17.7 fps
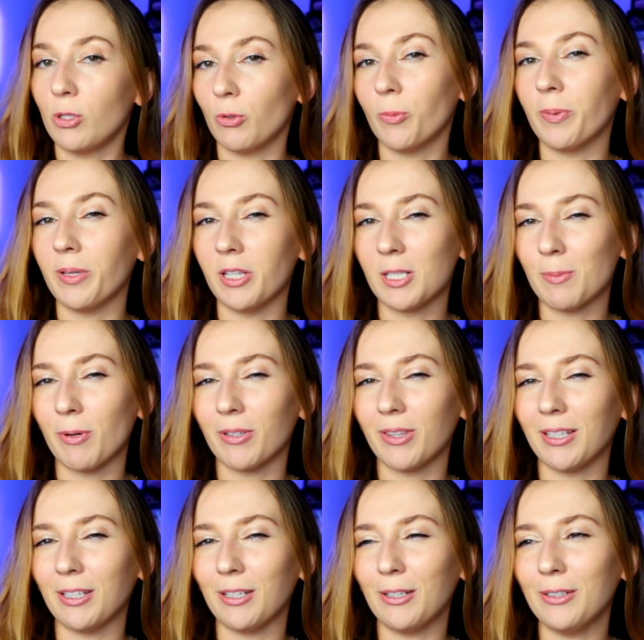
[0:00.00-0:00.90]
which would have been the smart
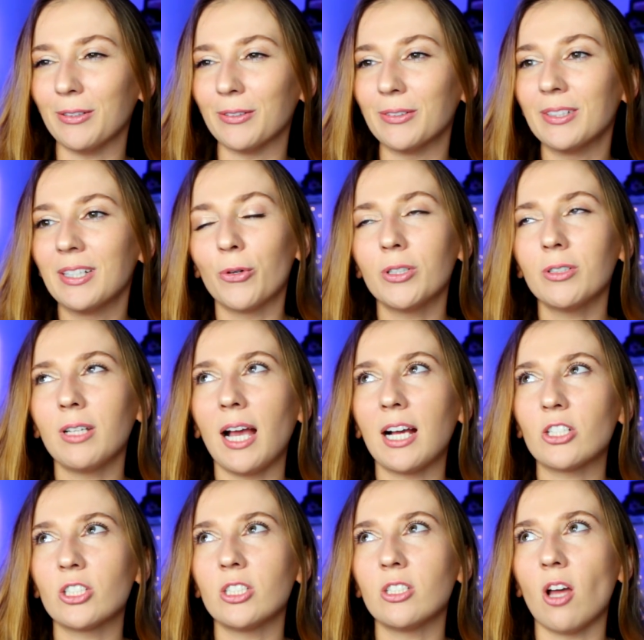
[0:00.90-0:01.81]
thing to do. Or
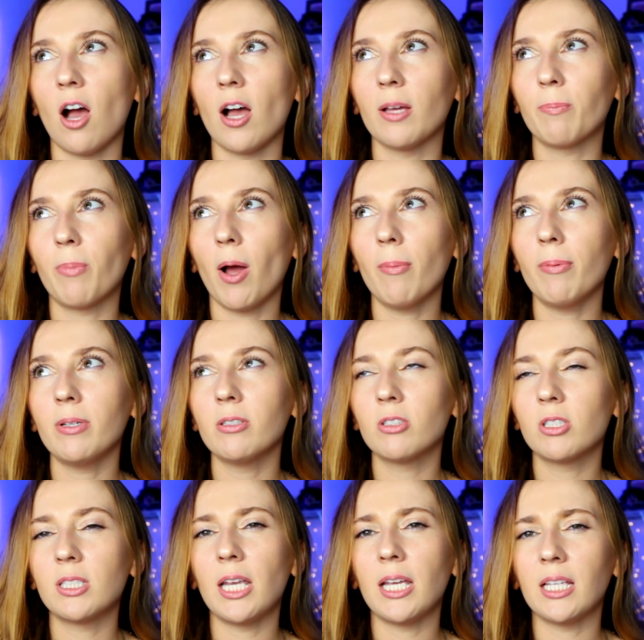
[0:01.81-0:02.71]
actually not, probably
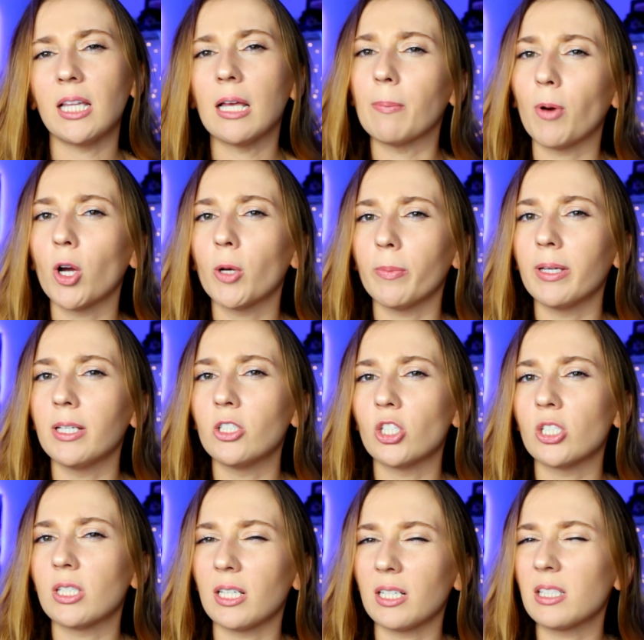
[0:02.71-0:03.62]
just staying in that apartment and
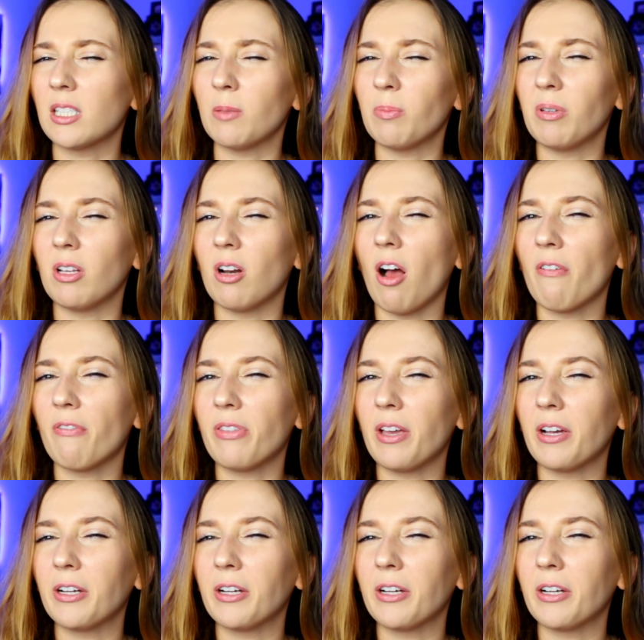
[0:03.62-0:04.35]
just like sleeping it off